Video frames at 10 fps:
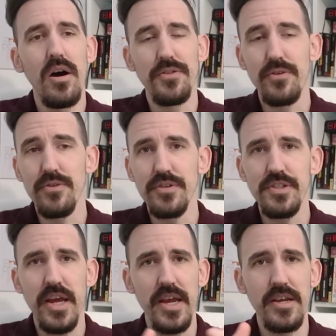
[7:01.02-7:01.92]

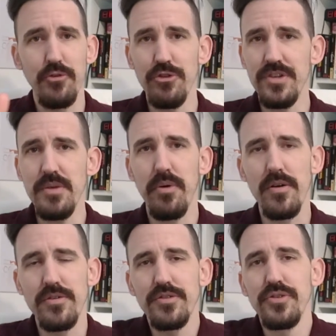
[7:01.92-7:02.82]
authors and
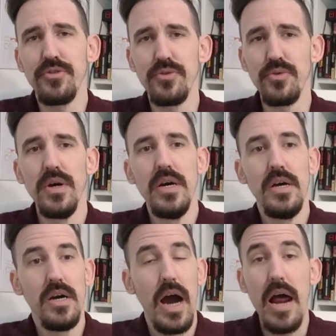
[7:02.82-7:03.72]
critique partners who
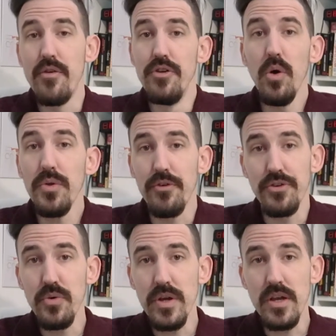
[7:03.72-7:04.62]
either know what
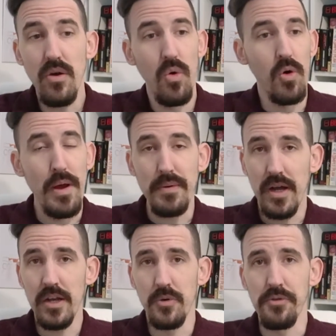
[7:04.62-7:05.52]
they're doing or
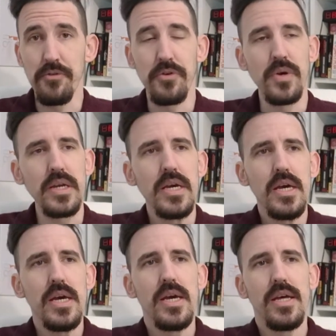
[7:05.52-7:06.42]
might not know what they're doing,
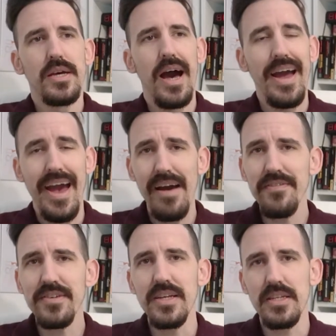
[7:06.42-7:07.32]
I
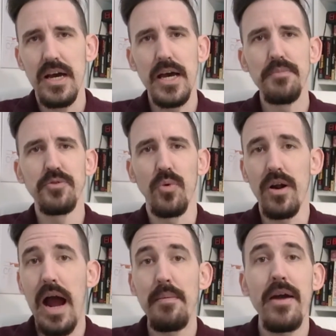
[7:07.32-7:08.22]
have seen times
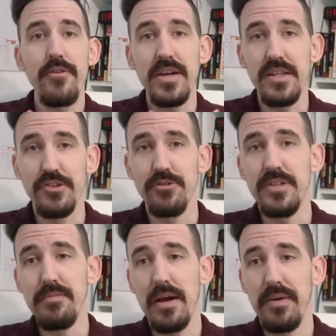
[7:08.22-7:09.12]
where I'm either getting this
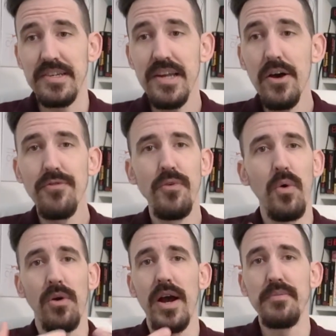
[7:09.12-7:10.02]
critique back
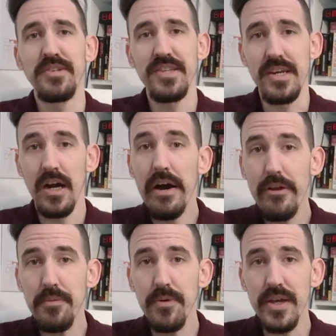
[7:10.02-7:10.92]
myself or I'm seeing
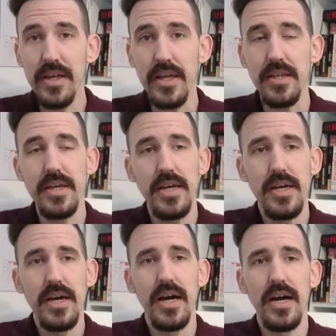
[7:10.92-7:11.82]
other people get it.
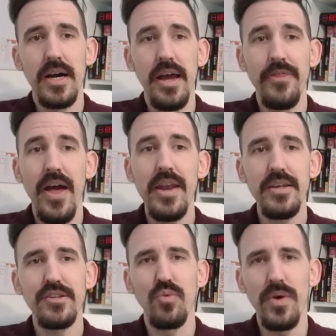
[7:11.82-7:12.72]
And
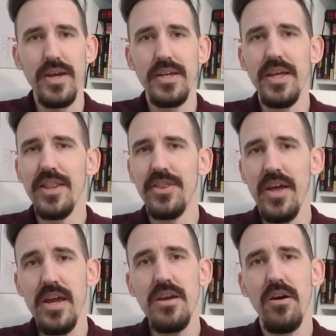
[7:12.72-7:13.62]
that is when
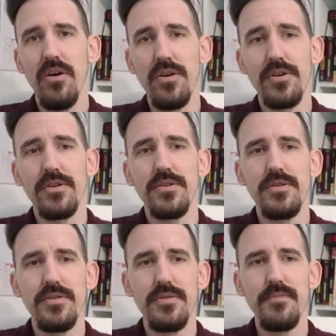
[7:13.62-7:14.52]

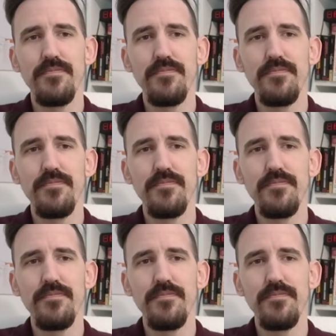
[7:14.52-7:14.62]
they're